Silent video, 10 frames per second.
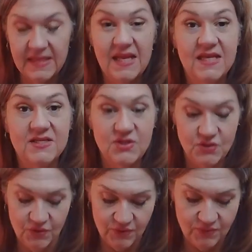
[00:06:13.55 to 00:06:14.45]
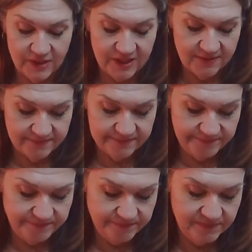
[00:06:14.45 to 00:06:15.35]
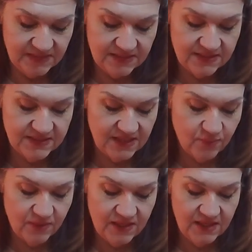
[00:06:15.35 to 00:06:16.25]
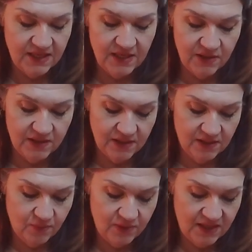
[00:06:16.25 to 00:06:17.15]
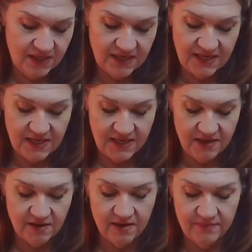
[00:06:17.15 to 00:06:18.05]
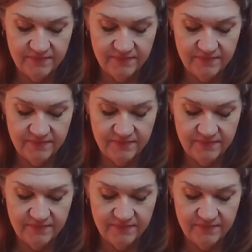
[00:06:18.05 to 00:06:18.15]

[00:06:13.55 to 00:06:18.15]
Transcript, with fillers: And it's true, right? Let's see, what did I what did I get here?